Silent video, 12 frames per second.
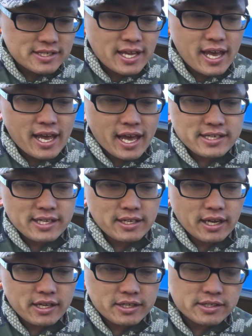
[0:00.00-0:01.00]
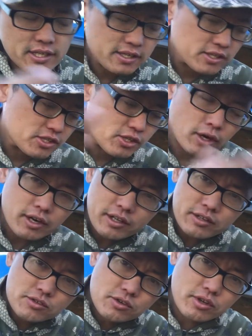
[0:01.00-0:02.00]
today, I tend to start
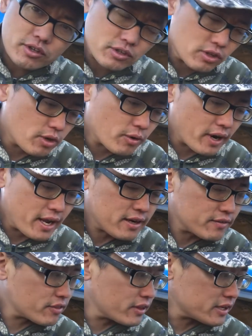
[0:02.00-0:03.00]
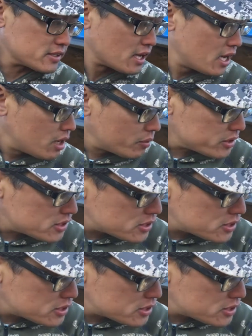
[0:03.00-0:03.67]
on sort of the lower end of things. We